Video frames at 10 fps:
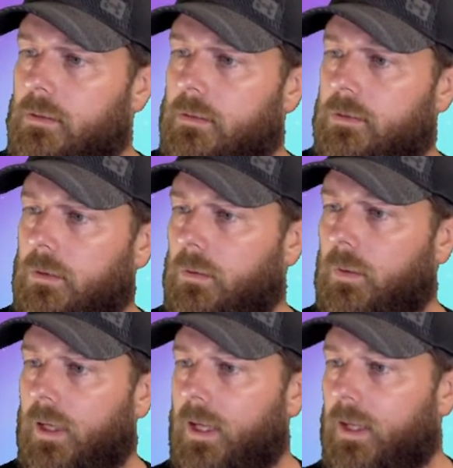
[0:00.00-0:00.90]
So
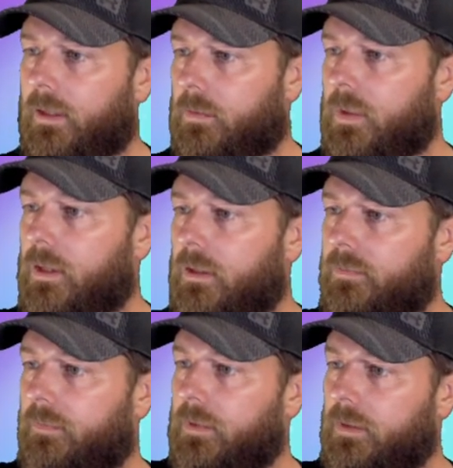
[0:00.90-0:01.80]
I got
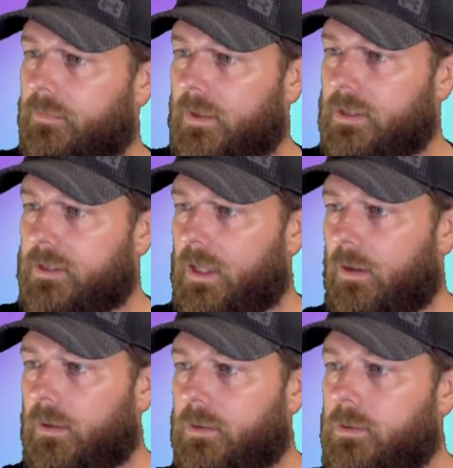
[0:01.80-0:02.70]
350 the first
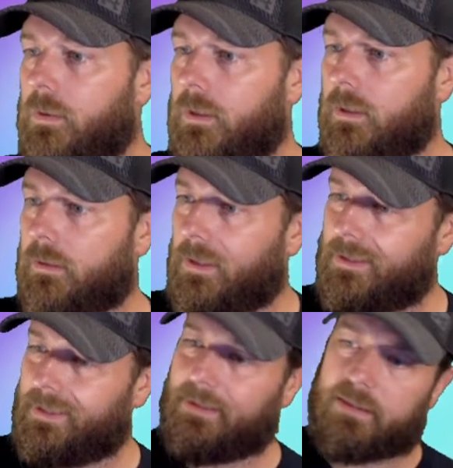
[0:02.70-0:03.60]
hour,
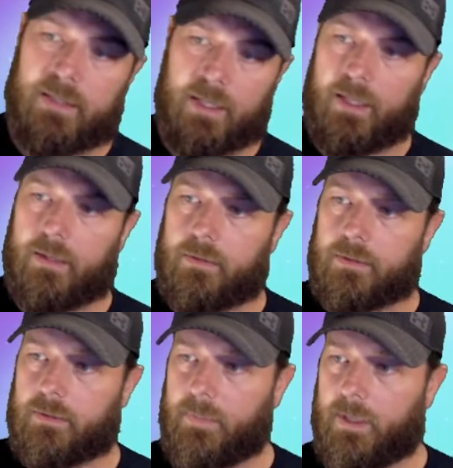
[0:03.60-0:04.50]
213 the second hour.
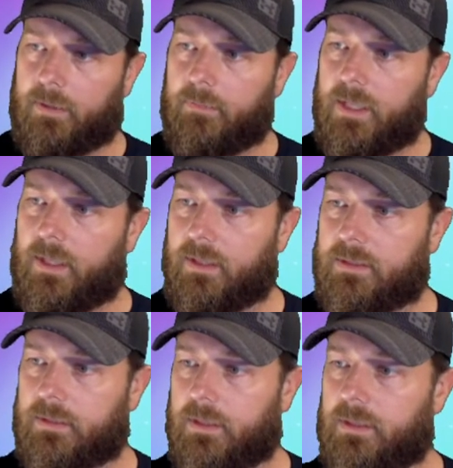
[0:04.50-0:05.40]
So I'm like, man, that
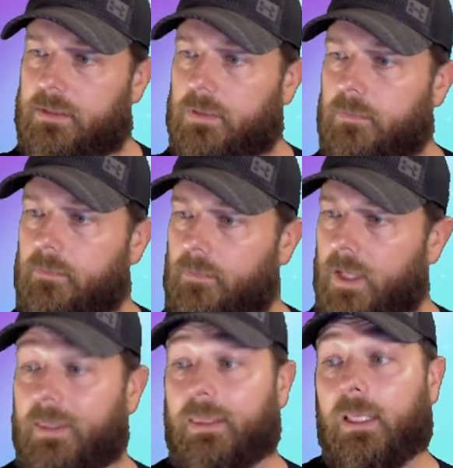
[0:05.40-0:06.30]
sucks.
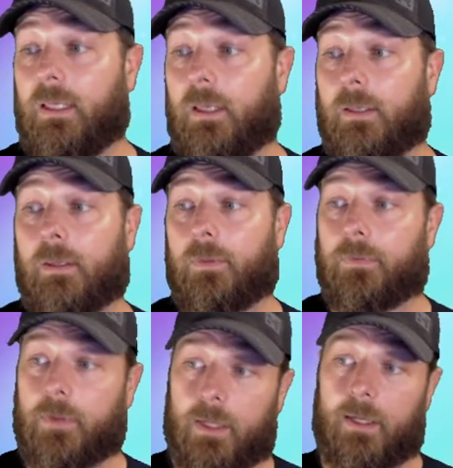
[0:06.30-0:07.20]
And then the
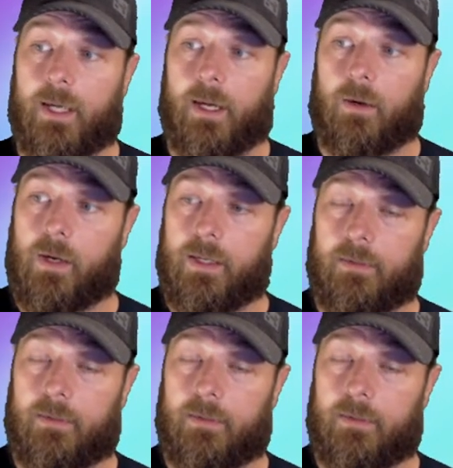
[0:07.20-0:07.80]
third hour I hit